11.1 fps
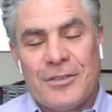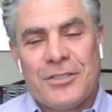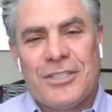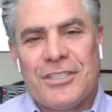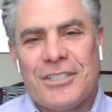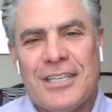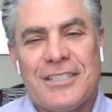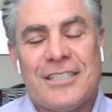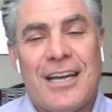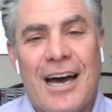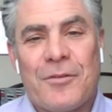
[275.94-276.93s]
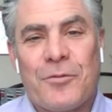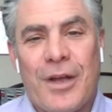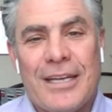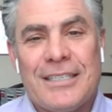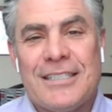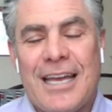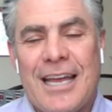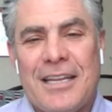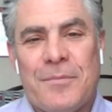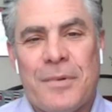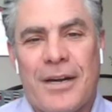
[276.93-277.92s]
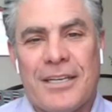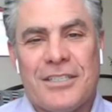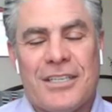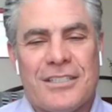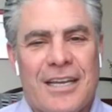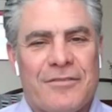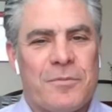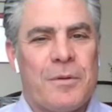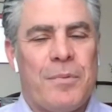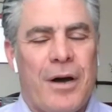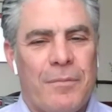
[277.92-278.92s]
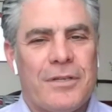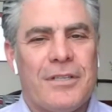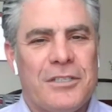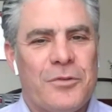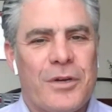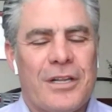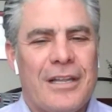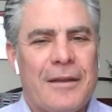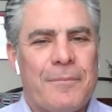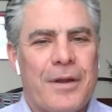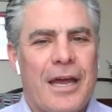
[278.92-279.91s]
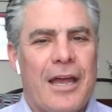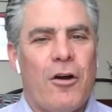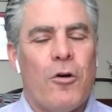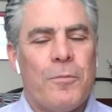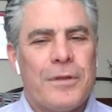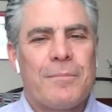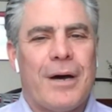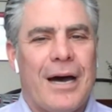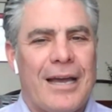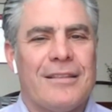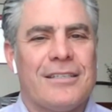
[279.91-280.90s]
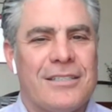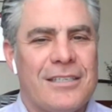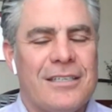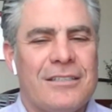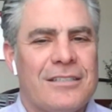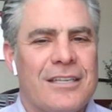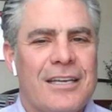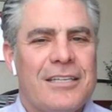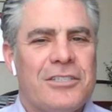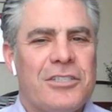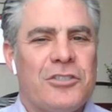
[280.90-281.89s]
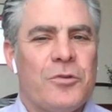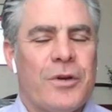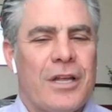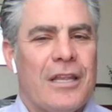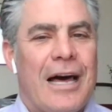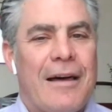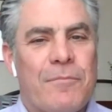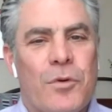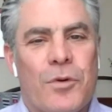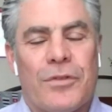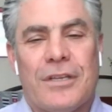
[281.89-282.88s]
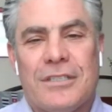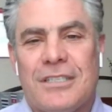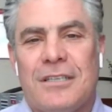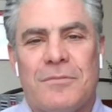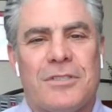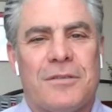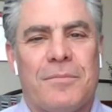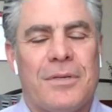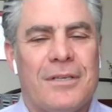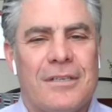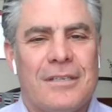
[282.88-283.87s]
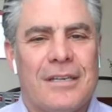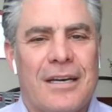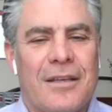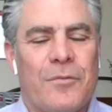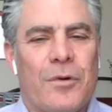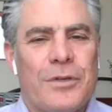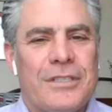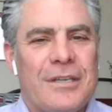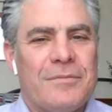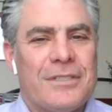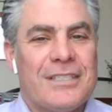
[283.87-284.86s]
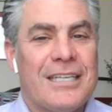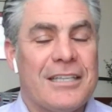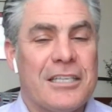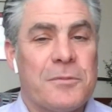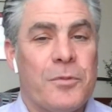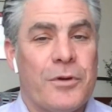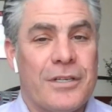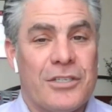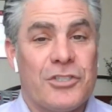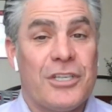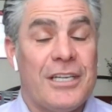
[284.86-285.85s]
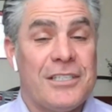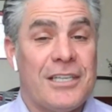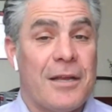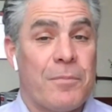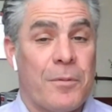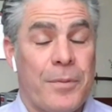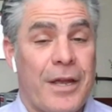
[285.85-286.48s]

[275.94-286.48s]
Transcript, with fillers: you know, she just has not raised any money. She doesn't have to be publicly doing a lot, but I hope that behind the scenes, she's doing a lot more than seems to be uh, than what we seem to see at this point because she needs to get